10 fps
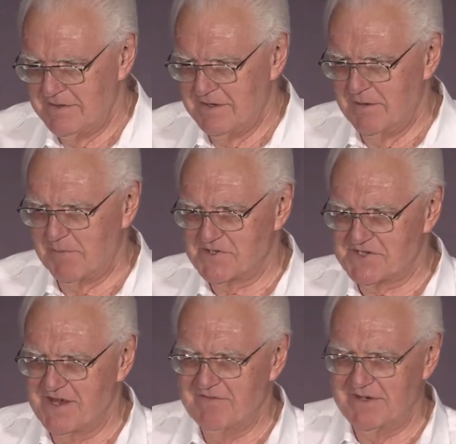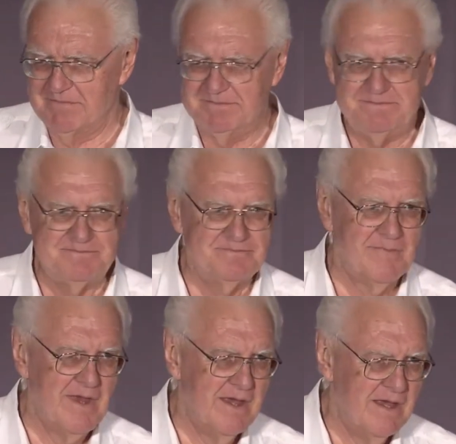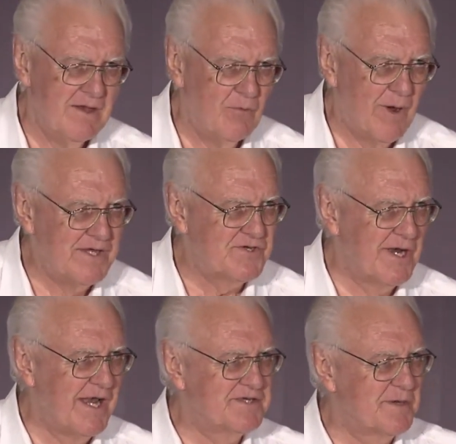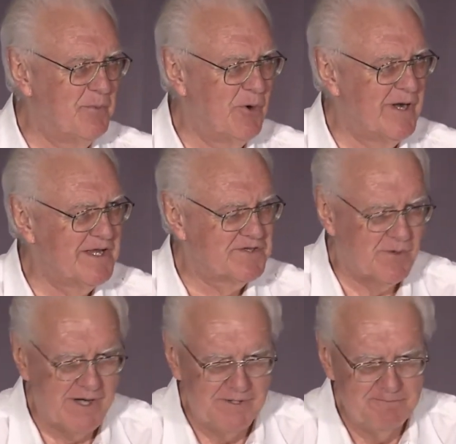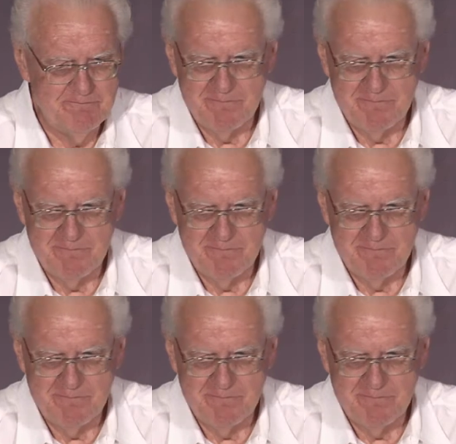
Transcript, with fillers: Number seven, why should I support Israel?